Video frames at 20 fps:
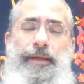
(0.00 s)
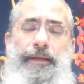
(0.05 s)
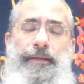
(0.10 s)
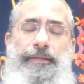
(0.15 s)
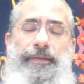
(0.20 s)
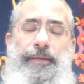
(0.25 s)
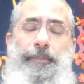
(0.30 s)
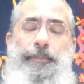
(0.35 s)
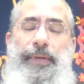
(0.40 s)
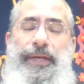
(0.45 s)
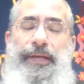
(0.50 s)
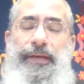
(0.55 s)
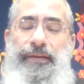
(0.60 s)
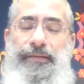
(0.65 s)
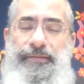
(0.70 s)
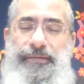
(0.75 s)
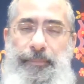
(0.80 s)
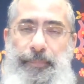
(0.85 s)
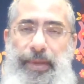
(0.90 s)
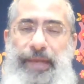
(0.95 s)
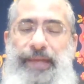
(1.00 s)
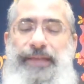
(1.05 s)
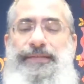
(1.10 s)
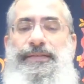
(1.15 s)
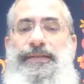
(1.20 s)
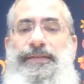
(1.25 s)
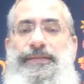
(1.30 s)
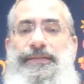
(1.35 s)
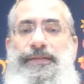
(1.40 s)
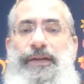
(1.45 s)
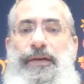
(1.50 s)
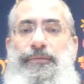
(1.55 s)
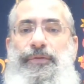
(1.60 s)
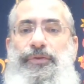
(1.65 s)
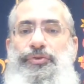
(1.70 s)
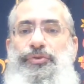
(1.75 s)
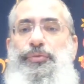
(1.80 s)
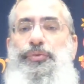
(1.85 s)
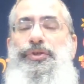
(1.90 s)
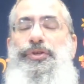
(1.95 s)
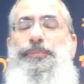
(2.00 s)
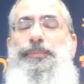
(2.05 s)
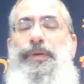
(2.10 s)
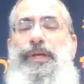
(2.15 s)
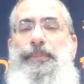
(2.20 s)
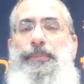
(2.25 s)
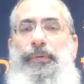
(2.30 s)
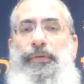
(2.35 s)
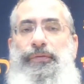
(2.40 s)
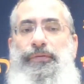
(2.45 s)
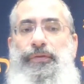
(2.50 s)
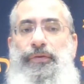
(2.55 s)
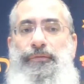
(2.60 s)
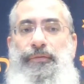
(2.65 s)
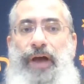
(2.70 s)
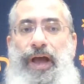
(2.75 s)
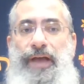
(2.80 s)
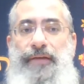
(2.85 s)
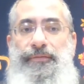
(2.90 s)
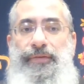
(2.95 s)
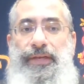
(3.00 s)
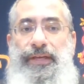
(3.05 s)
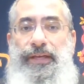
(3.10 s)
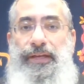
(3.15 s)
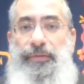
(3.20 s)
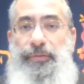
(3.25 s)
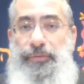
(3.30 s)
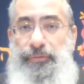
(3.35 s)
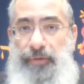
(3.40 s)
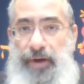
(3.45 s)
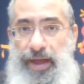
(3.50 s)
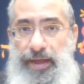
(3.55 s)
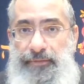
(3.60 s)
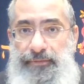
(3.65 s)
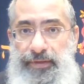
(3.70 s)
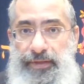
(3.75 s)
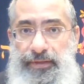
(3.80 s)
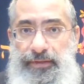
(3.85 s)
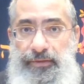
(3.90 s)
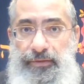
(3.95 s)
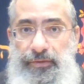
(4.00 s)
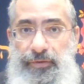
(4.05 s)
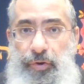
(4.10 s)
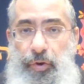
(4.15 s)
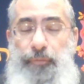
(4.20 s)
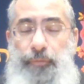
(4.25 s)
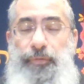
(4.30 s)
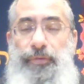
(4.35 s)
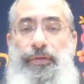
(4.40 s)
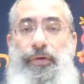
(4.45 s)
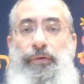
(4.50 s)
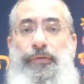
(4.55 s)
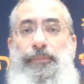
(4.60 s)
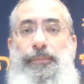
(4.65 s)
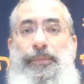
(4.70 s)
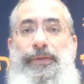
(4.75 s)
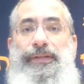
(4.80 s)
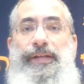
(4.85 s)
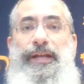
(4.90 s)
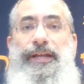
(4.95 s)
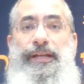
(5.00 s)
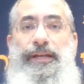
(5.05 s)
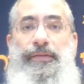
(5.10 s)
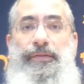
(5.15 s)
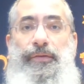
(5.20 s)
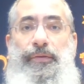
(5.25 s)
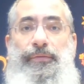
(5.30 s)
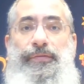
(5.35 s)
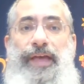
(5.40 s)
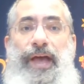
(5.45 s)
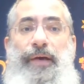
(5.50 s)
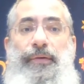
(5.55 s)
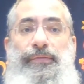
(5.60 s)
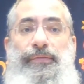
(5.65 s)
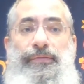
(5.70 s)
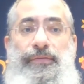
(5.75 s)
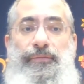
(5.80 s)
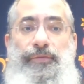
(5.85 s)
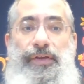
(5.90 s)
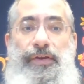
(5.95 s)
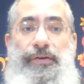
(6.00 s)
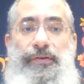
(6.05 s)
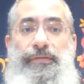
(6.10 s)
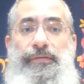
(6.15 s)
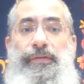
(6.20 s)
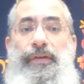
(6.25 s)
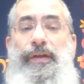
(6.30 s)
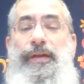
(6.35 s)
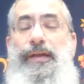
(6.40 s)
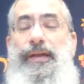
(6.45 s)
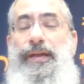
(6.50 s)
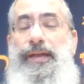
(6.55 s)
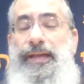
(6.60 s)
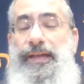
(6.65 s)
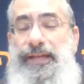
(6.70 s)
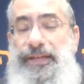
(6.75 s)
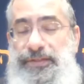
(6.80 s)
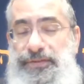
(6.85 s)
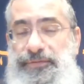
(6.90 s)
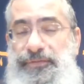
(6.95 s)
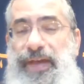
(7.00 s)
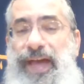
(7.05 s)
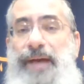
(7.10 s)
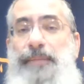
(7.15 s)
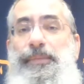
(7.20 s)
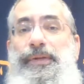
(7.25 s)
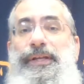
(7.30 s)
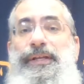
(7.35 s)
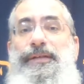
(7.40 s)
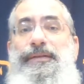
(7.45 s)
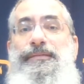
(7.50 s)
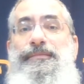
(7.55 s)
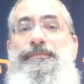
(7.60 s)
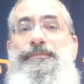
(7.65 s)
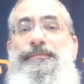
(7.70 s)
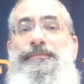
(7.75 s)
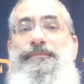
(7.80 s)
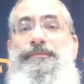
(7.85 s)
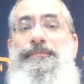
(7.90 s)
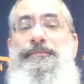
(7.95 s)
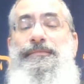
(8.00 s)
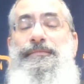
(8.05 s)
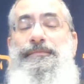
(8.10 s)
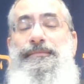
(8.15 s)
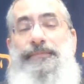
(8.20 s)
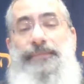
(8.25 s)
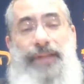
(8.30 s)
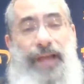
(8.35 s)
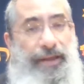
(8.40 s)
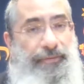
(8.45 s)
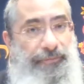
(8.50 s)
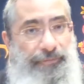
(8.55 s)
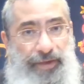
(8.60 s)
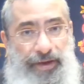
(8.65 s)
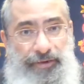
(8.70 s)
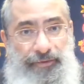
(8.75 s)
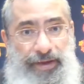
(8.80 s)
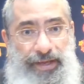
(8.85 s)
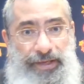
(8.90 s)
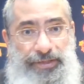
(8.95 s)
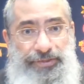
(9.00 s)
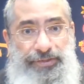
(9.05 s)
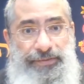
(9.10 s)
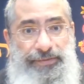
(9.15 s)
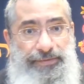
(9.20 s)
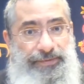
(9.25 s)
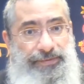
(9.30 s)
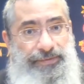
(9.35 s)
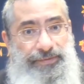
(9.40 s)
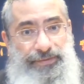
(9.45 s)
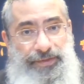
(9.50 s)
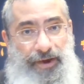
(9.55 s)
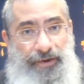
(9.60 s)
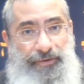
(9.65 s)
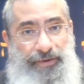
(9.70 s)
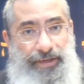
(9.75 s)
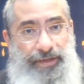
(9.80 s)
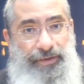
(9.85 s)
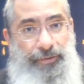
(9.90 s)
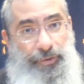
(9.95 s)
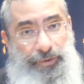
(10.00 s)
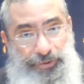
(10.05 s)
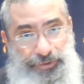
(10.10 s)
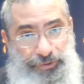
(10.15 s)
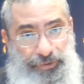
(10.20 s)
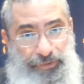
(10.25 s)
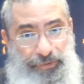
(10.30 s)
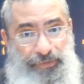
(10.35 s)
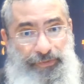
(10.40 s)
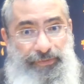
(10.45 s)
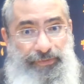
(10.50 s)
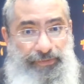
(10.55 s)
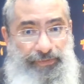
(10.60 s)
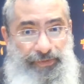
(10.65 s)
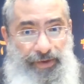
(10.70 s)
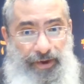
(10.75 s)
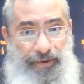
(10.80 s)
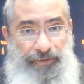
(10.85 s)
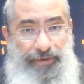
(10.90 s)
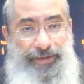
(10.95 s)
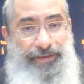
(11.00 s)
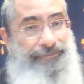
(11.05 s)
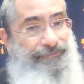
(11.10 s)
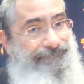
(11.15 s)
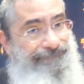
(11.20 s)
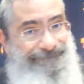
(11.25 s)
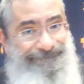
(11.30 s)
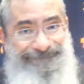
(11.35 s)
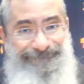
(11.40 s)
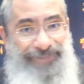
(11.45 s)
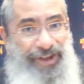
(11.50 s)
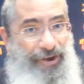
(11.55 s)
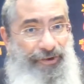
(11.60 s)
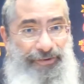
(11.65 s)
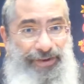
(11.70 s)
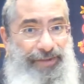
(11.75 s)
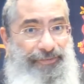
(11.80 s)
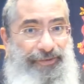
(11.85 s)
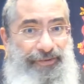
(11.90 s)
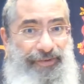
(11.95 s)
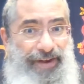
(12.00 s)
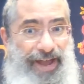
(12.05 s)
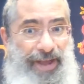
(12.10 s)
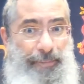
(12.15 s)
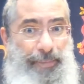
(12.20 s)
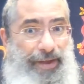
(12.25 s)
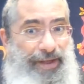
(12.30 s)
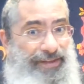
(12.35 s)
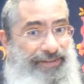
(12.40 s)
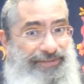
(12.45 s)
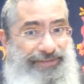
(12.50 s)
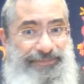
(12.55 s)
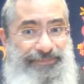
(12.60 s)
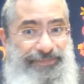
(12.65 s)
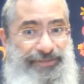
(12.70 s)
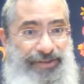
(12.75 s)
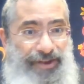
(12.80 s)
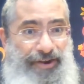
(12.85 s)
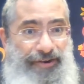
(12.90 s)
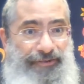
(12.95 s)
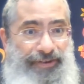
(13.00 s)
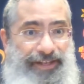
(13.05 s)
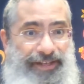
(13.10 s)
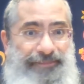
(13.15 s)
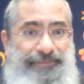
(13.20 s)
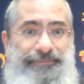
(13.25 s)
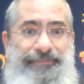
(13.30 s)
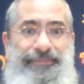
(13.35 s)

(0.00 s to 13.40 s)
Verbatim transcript: The, because the basis of the Jewish people surviving and thriving over those millennia, those thousands of years, is family, not federations, sorry, or shuls, sorry, or even rabbis, sorry.